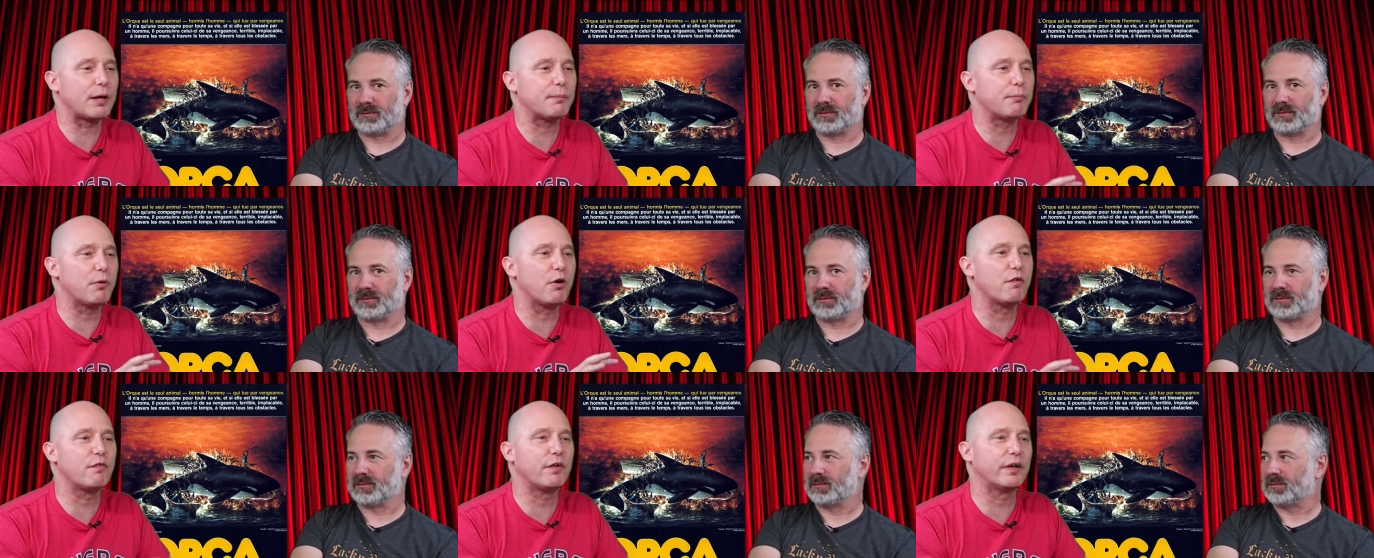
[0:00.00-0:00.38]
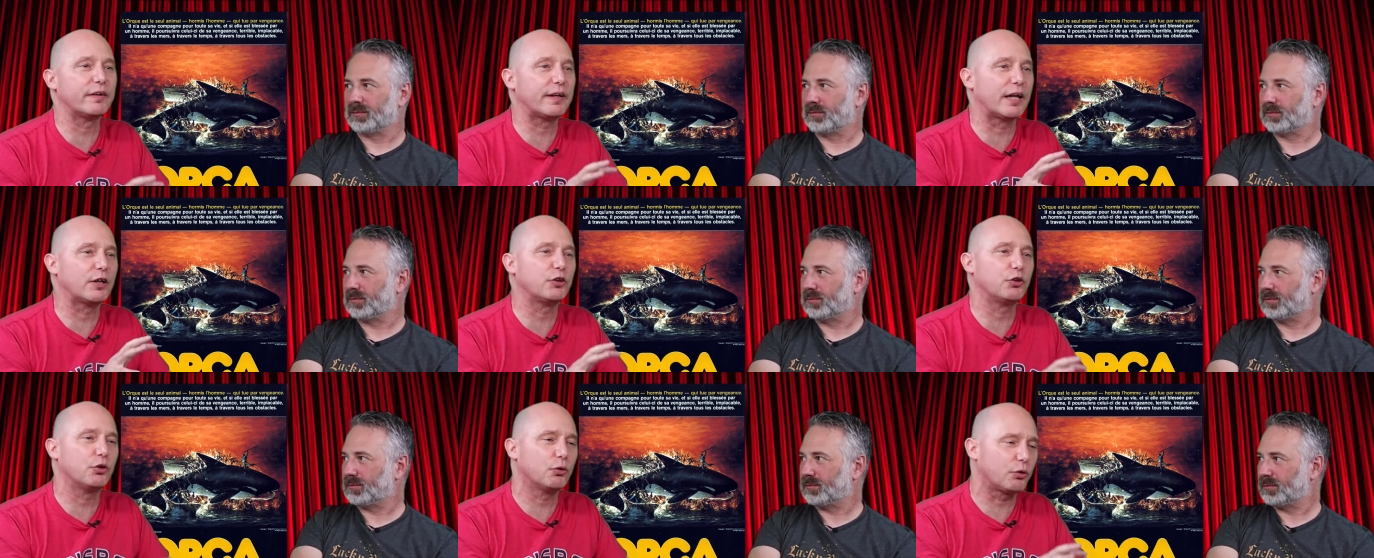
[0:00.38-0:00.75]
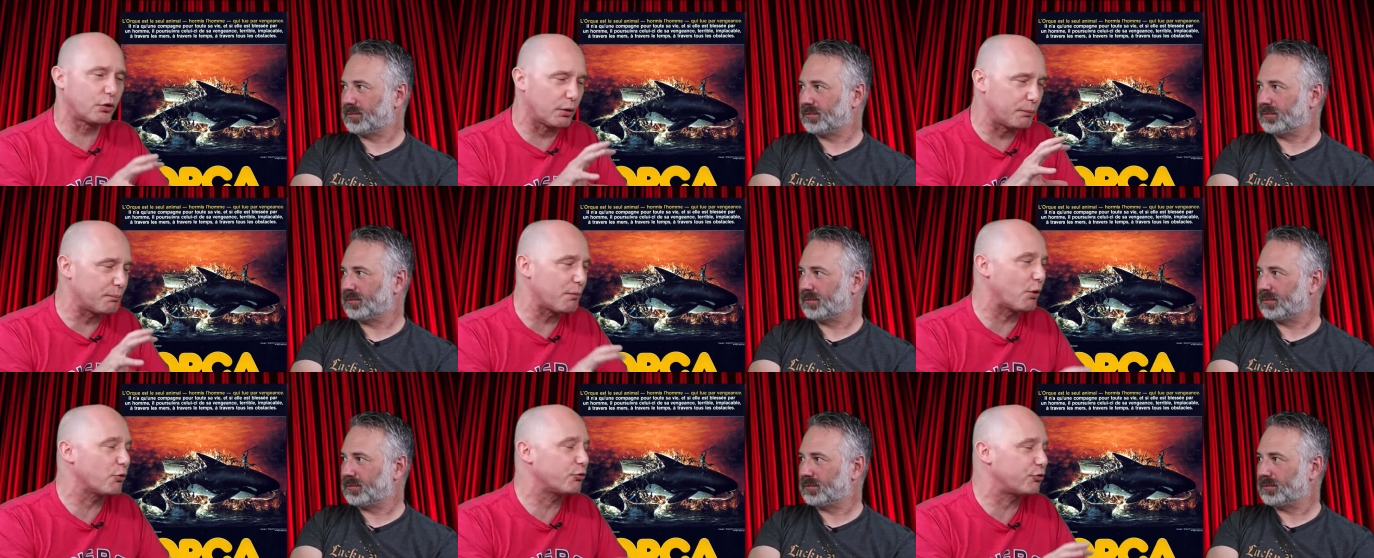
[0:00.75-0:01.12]
Speaker 1: a movie that you
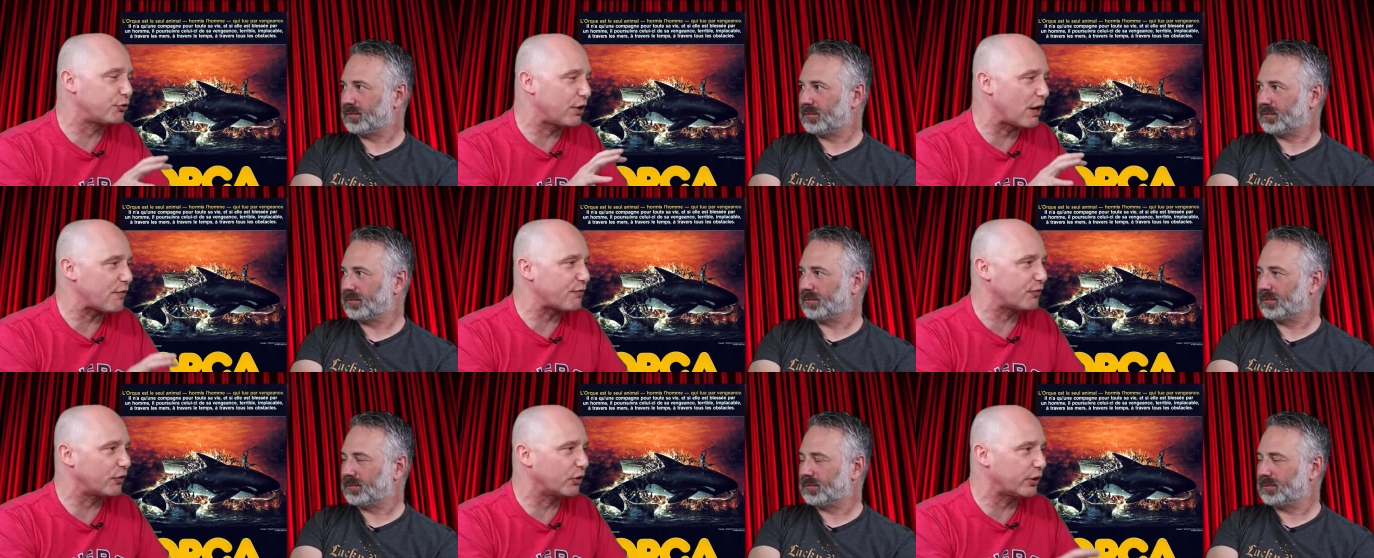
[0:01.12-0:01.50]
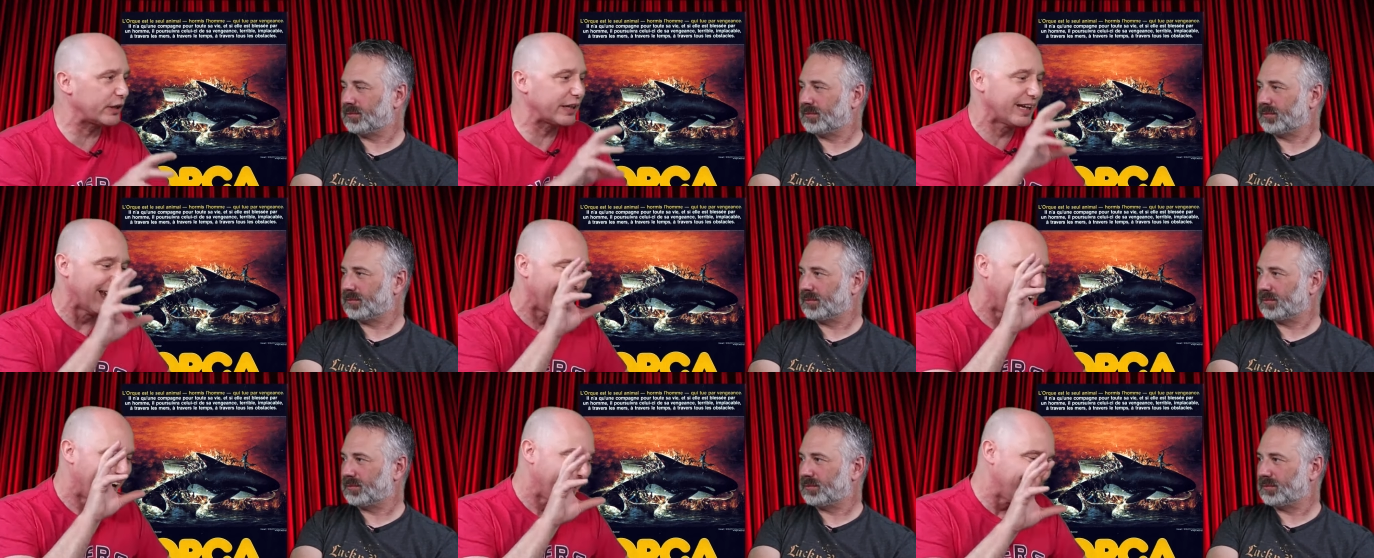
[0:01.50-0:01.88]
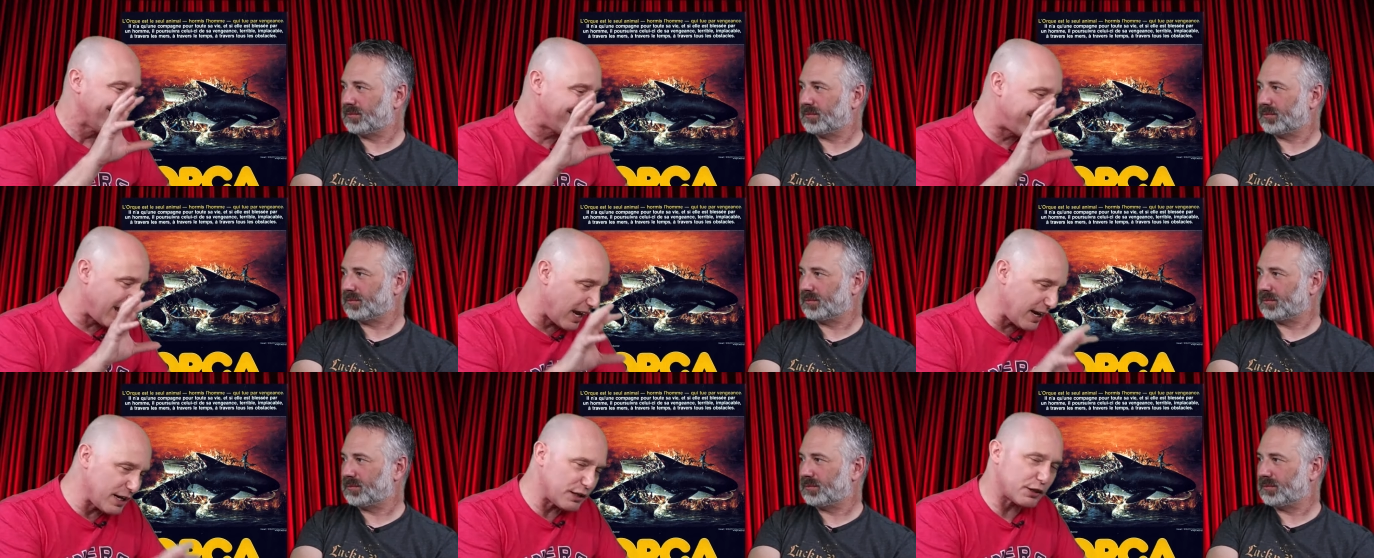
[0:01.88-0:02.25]
could most definitely
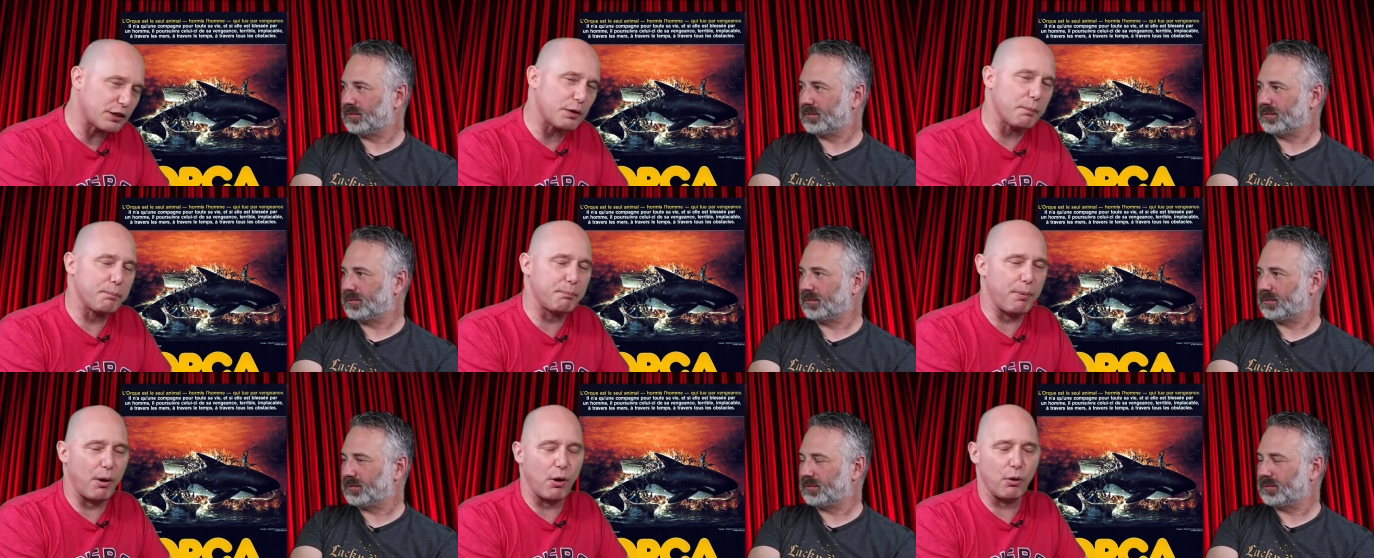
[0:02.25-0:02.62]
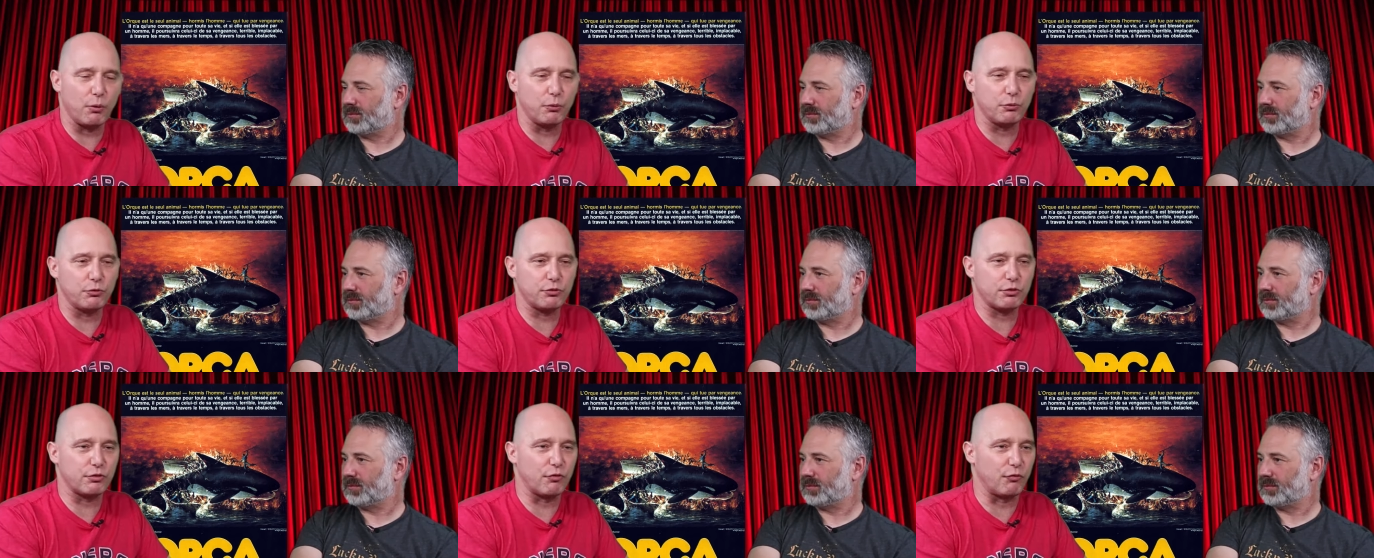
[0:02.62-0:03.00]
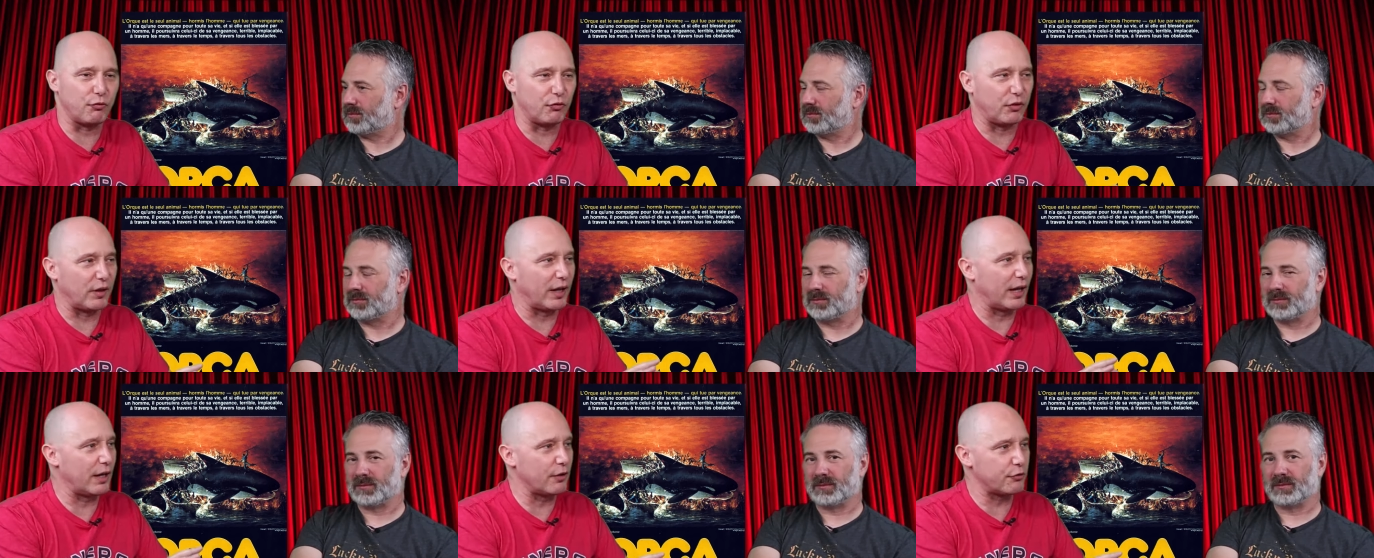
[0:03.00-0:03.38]
take the bones
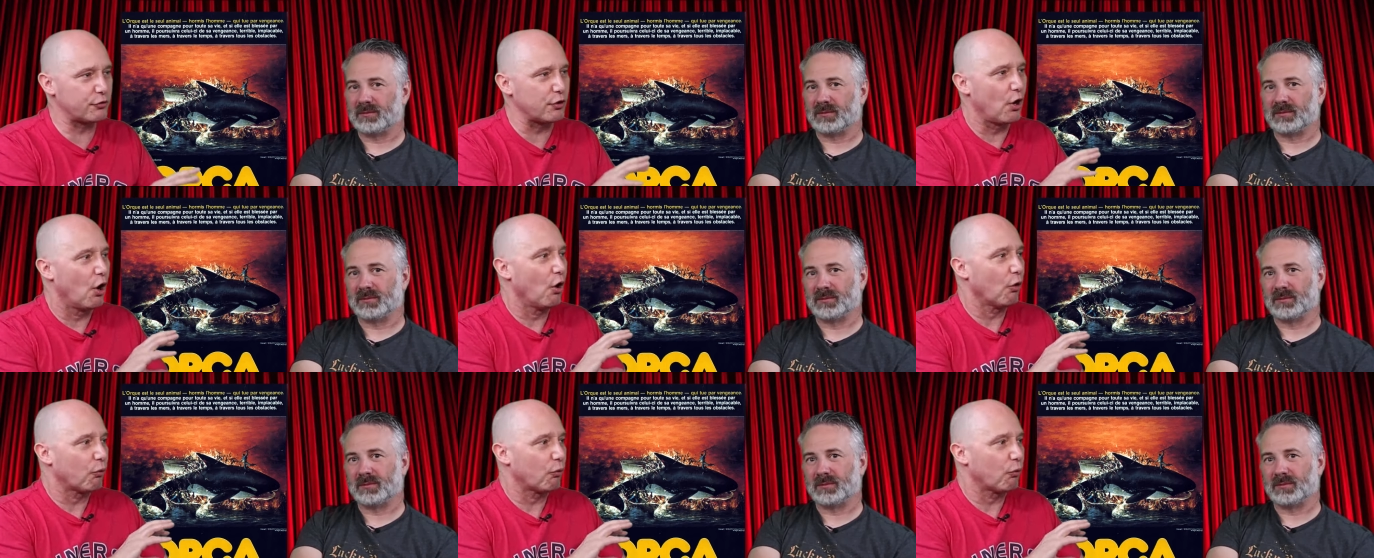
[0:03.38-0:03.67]
of this,